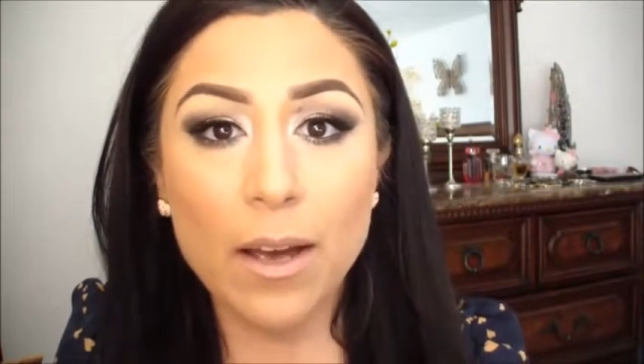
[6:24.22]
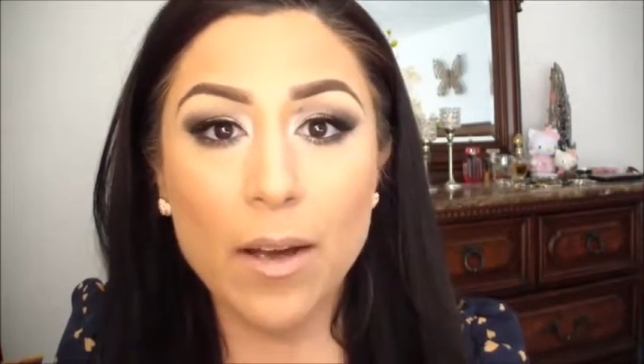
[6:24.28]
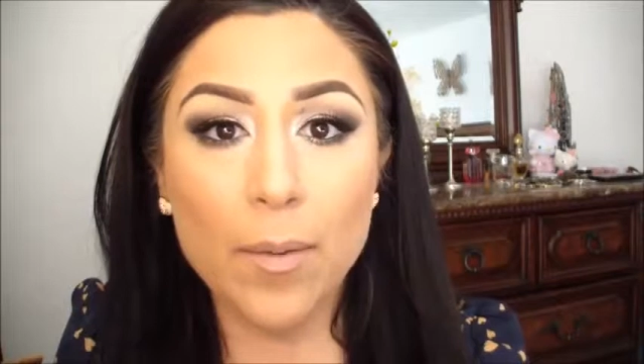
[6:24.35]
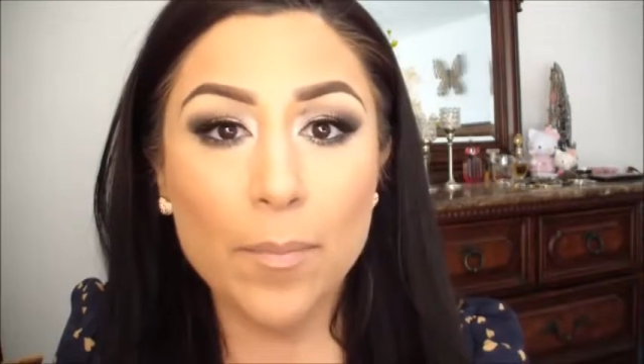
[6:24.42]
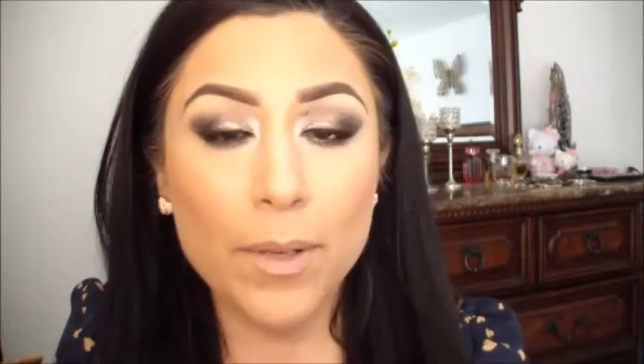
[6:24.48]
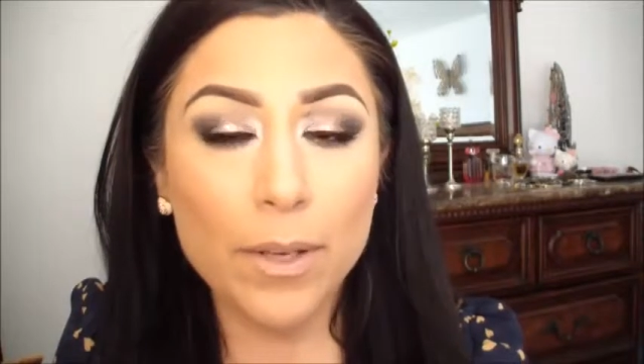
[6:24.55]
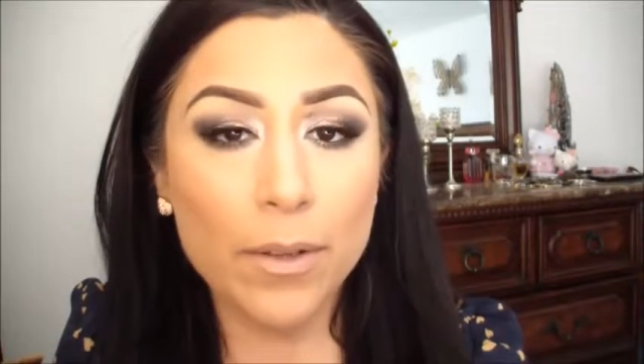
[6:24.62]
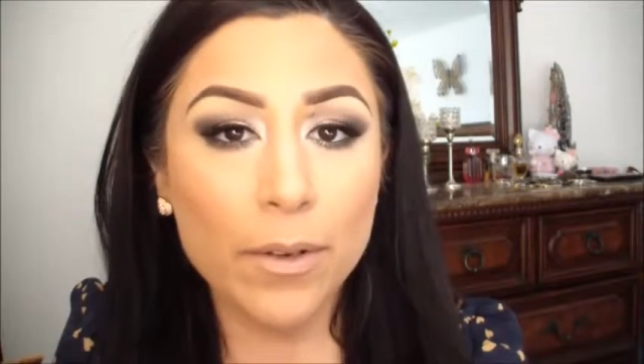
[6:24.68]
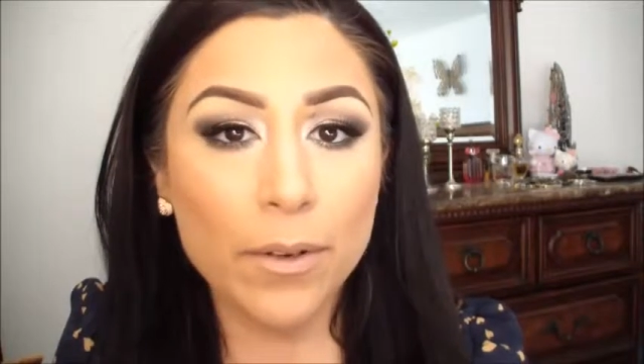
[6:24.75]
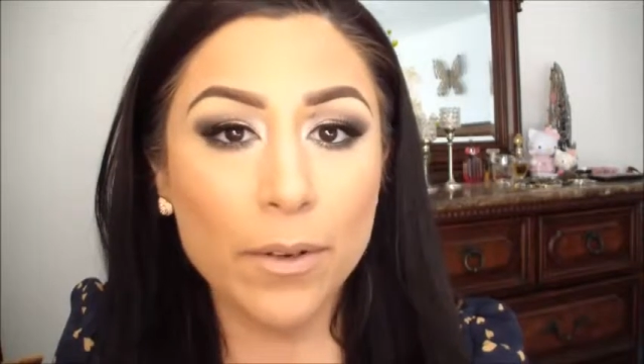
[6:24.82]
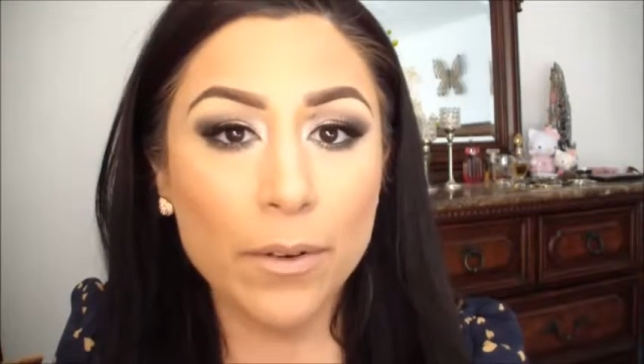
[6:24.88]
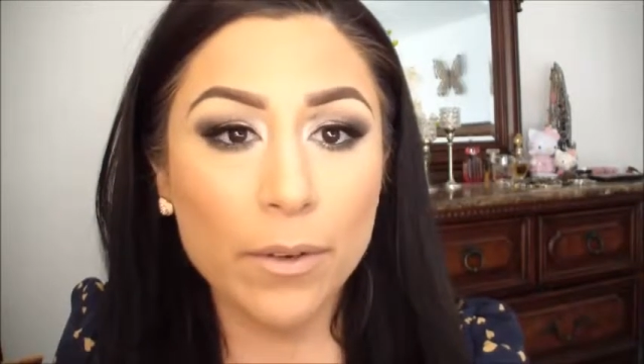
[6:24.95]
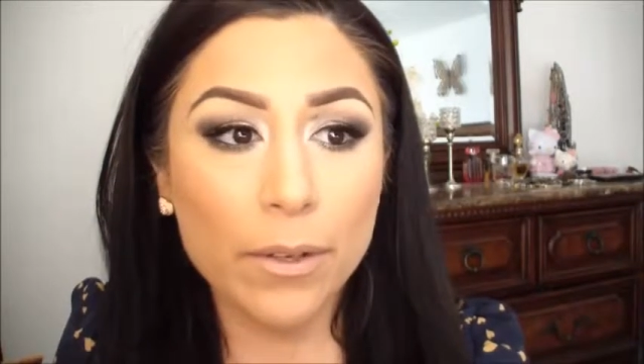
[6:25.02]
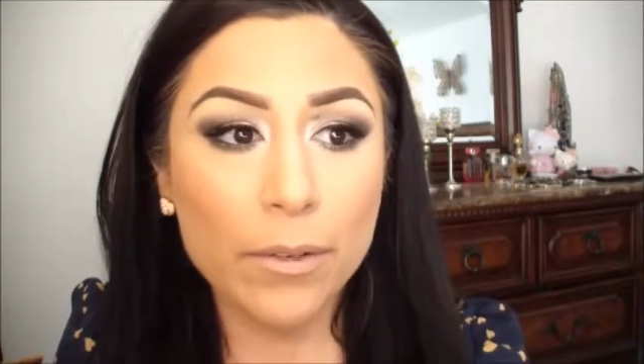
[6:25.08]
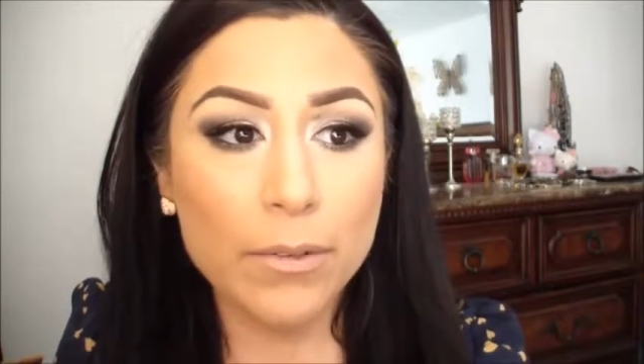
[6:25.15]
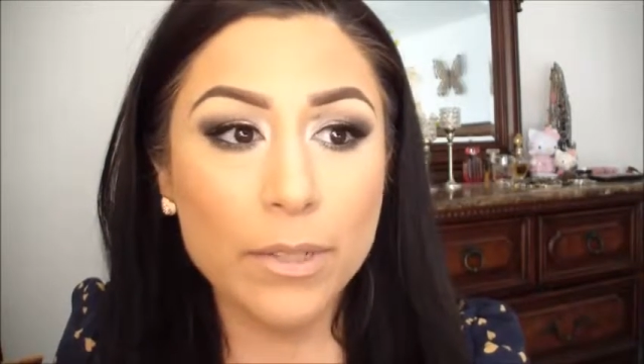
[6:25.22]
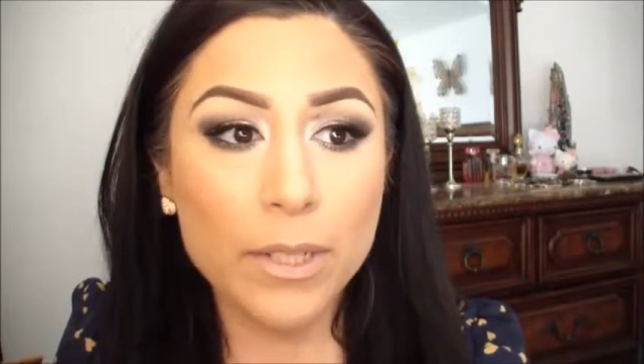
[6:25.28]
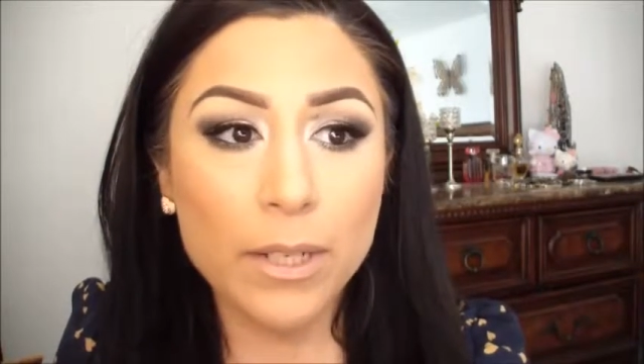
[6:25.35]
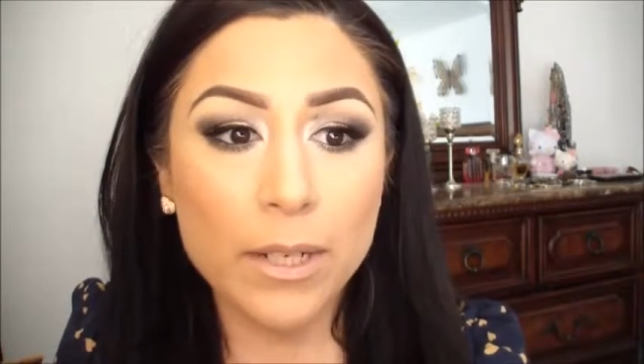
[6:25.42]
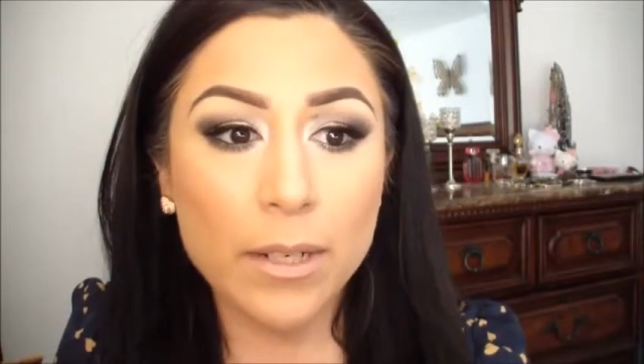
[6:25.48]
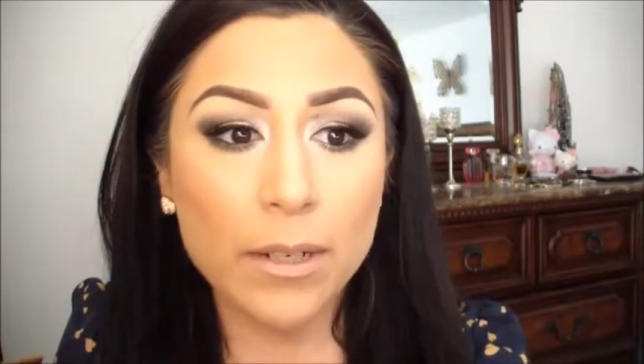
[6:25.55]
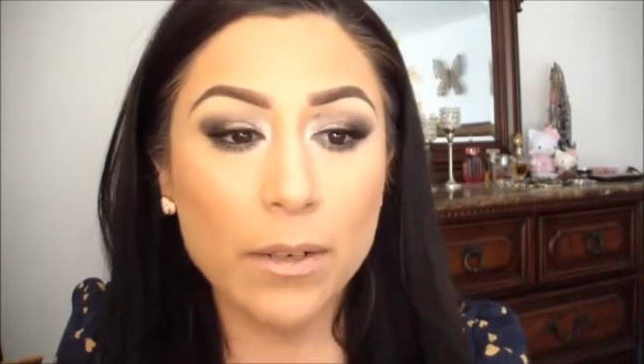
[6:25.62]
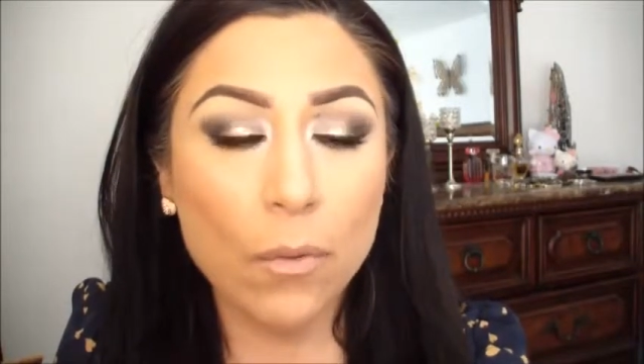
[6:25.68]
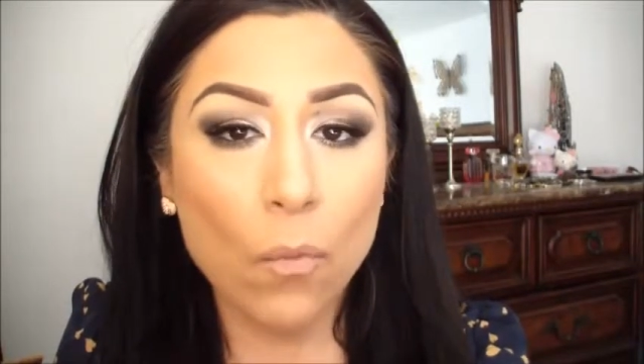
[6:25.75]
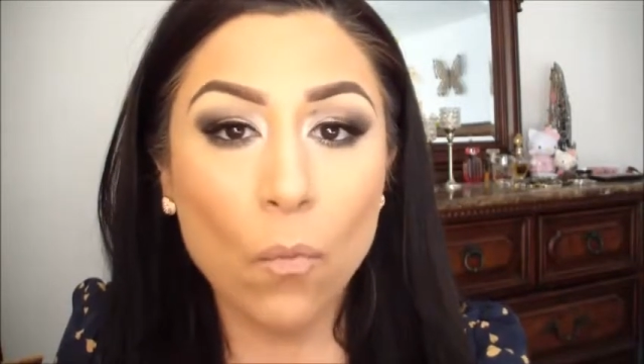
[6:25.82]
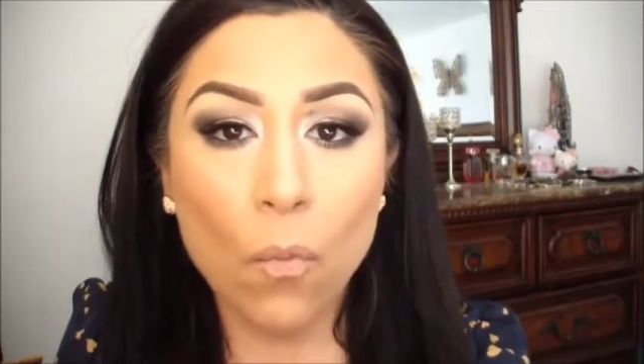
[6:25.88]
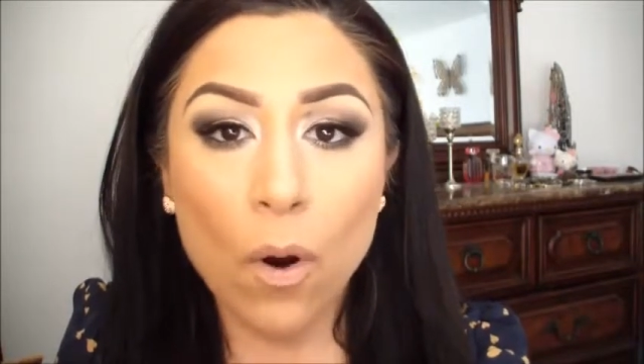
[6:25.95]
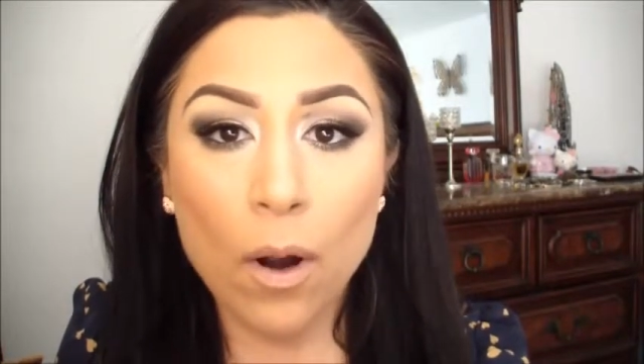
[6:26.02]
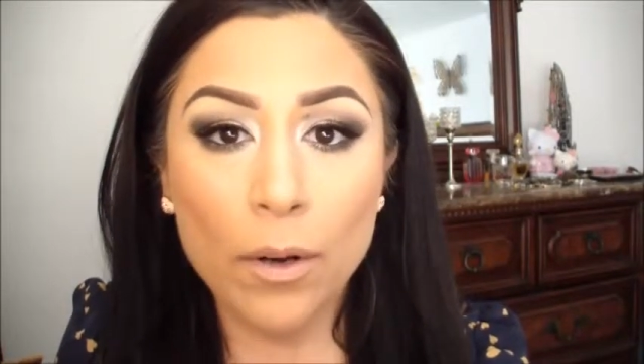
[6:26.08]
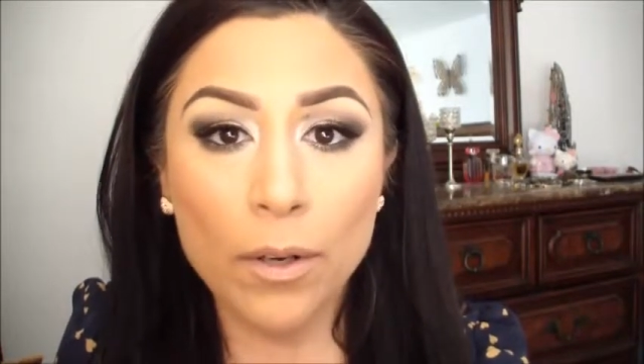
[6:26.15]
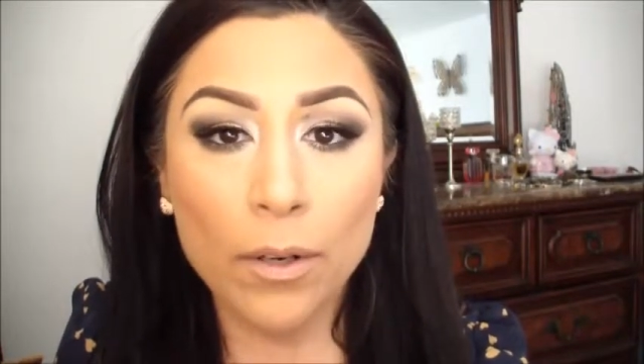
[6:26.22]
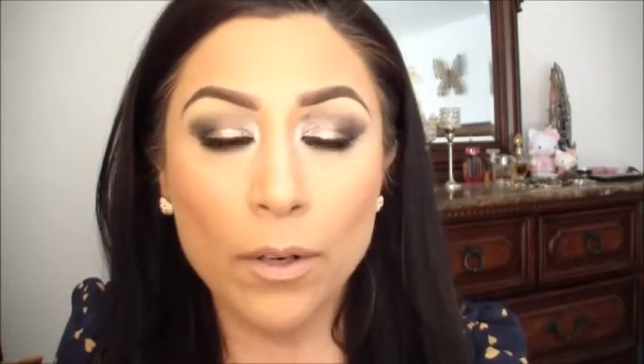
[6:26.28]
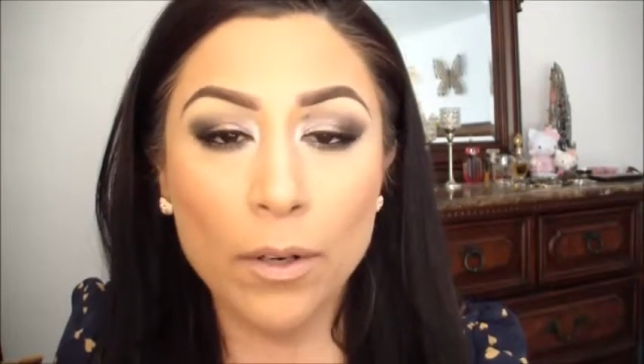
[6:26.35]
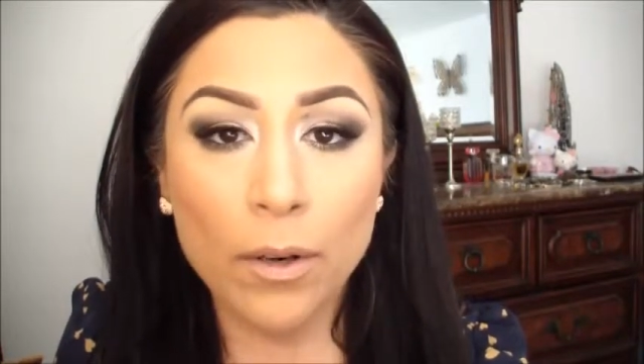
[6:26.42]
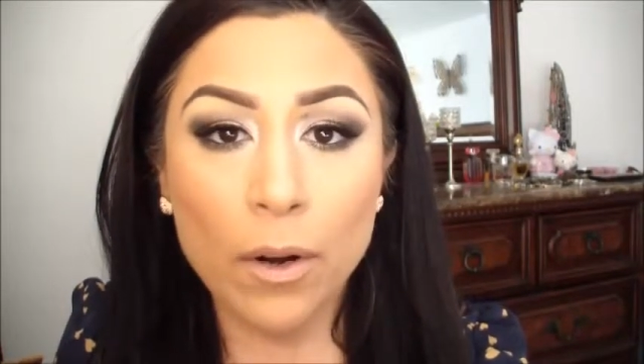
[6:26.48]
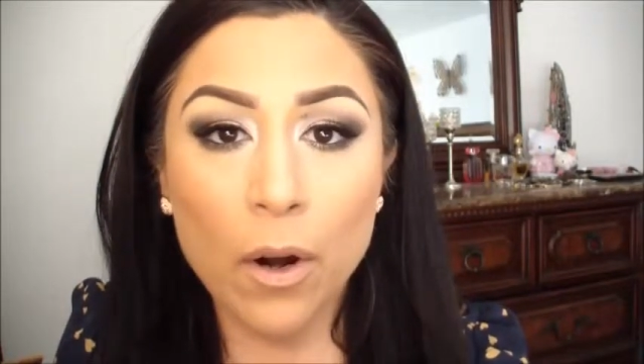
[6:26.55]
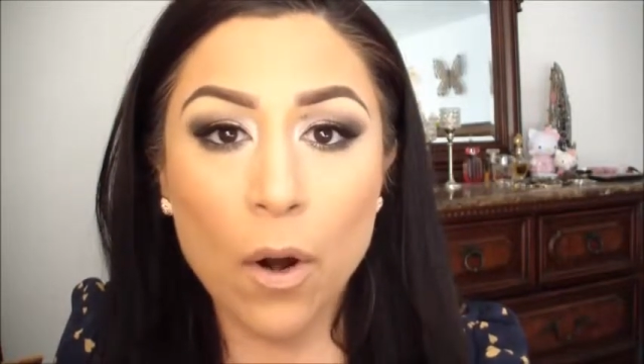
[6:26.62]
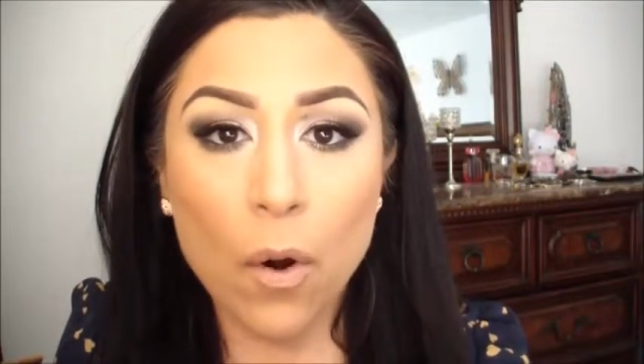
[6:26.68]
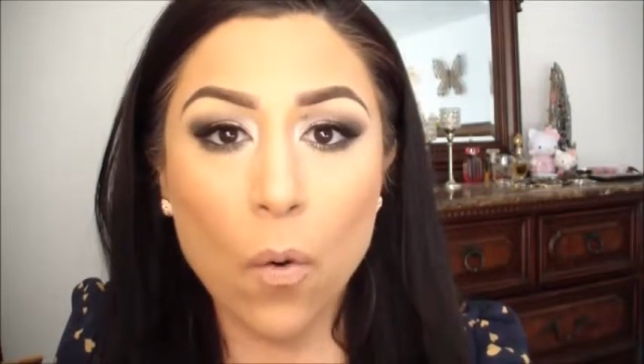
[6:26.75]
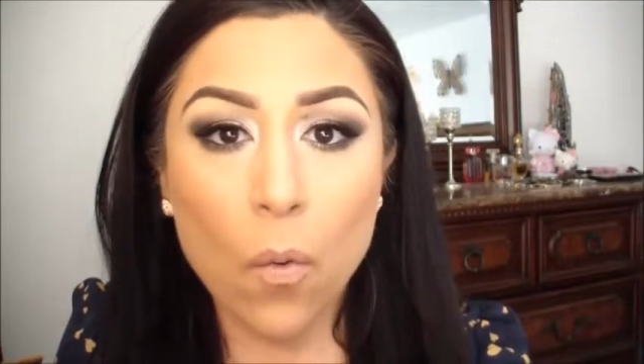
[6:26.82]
either using water